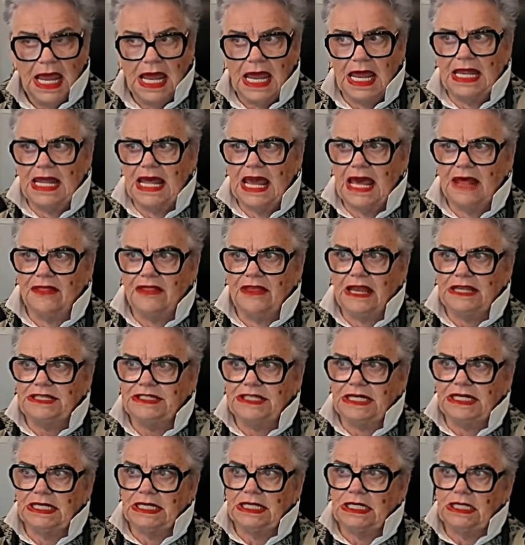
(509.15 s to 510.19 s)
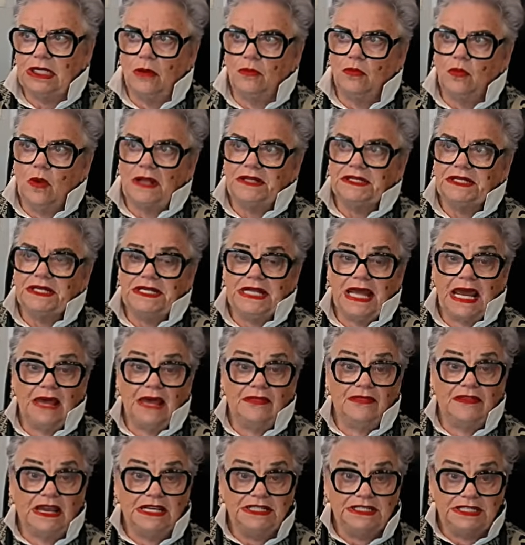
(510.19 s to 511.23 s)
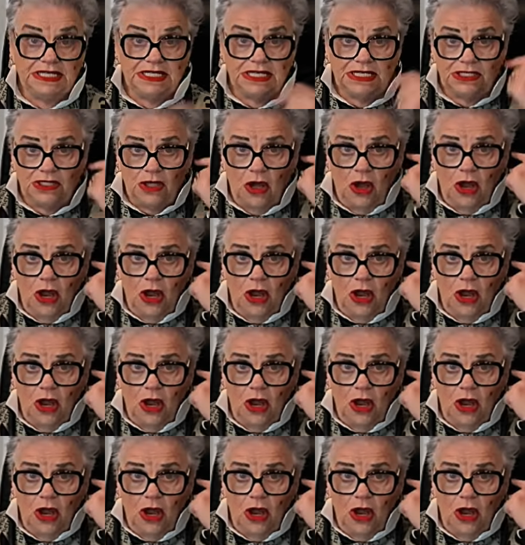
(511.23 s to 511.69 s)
and how they did it? I wondered how they did it.